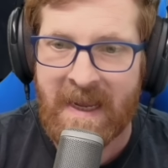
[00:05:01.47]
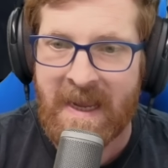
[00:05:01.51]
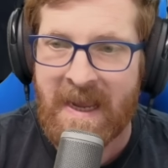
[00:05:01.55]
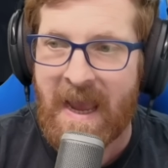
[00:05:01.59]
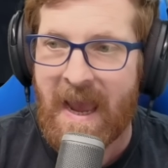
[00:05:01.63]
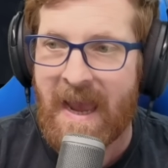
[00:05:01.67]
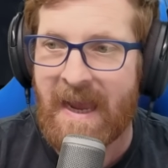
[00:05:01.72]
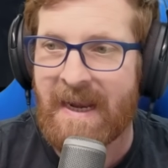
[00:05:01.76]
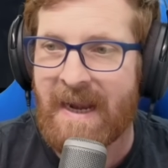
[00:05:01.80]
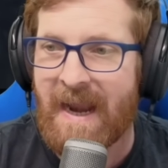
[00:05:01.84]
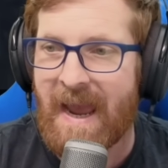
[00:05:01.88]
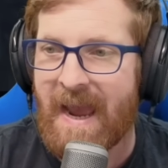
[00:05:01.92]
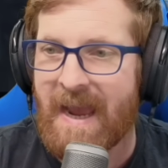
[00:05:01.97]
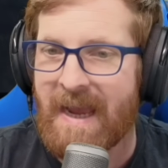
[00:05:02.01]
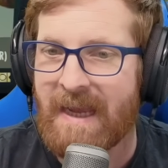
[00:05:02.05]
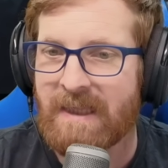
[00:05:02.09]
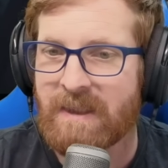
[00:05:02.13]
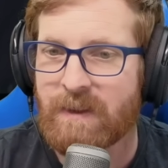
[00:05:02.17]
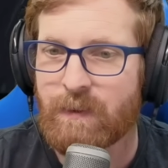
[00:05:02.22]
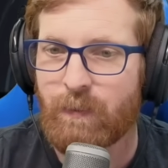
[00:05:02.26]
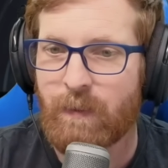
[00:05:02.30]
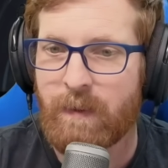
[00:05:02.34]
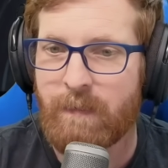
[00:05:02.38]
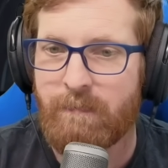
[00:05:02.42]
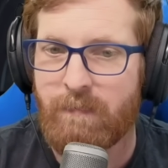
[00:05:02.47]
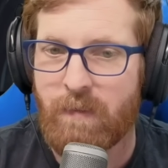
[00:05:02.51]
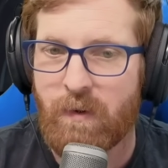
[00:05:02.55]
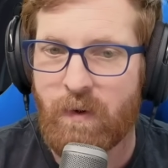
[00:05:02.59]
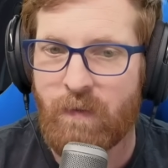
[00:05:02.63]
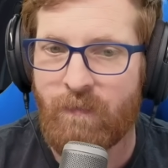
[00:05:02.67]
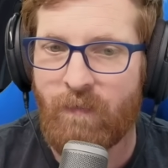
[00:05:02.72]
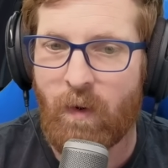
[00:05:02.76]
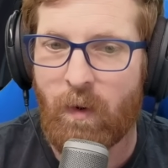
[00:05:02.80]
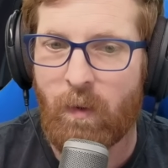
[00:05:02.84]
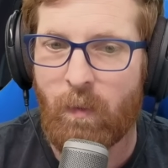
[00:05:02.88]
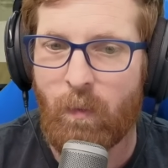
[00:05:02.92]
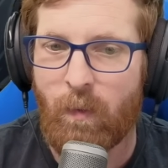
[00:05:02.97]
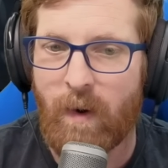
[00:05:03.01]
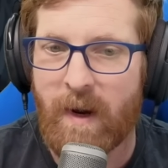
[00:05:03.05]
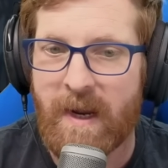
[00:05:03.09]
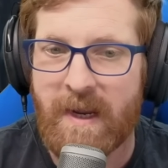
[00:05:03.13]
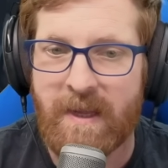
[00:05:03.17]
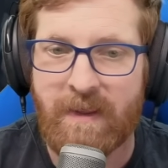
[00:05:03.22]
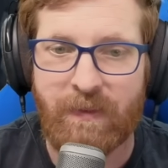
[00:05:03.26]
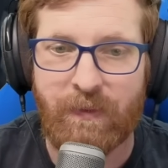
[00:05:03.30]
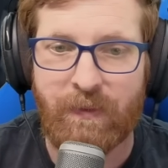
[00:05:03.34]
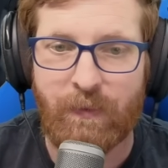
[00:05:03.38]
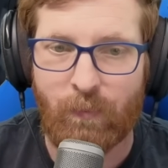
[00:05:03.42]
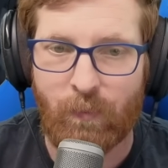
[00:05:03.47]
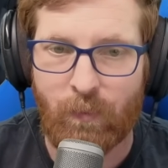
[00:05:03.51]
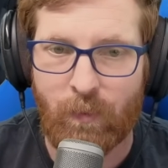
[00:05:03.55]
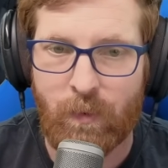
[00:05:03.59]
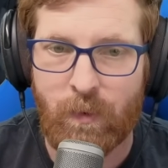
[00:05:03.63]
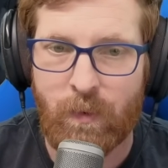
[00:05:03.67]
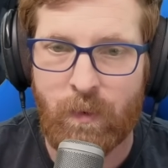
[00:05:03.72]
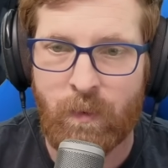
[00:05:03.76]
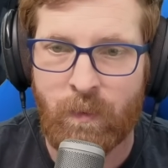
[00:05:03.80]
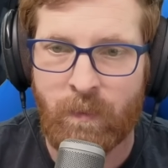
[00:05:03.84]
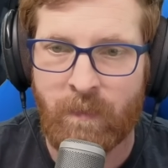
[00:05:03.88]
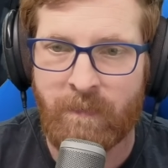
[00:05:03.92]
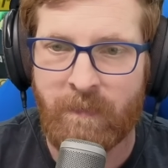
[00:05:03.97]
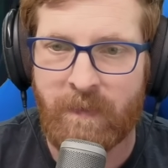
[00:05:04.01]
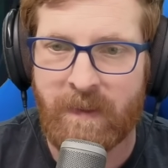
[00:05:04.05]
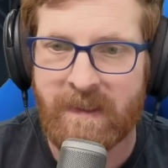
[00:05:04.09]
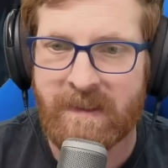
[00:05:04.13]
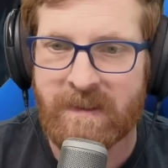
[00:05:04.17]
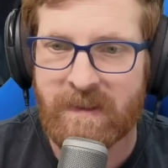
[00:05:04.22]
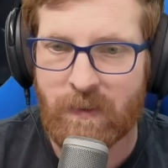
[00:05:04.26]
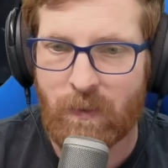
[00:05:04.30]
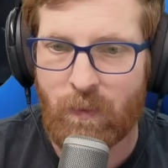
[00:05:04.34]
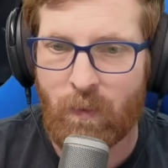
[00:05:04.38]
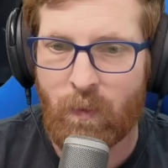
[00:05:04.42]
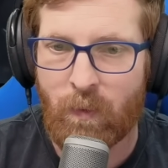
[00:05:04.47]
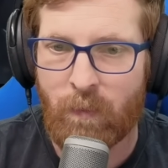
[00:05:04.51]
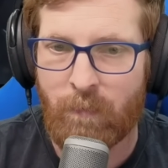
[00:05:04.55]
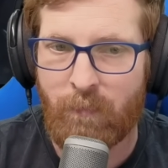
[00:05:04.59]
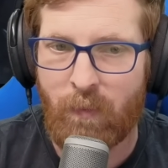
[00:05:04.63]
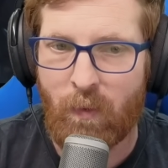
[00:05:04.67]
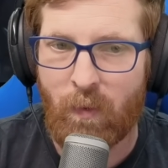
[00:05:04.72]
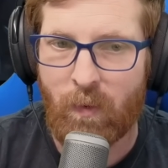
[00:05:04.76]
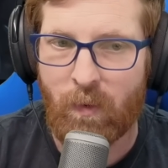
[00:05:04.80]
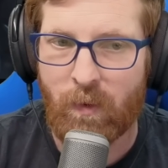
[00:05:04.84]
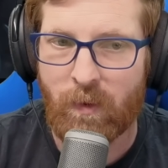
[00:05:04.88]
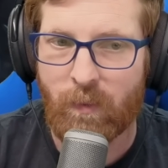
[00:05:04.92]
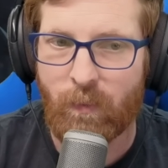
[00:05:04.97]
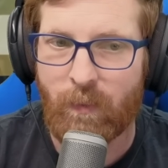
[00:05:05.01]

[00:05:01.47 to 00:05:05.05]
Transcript: And as we move our way through the scoreboard,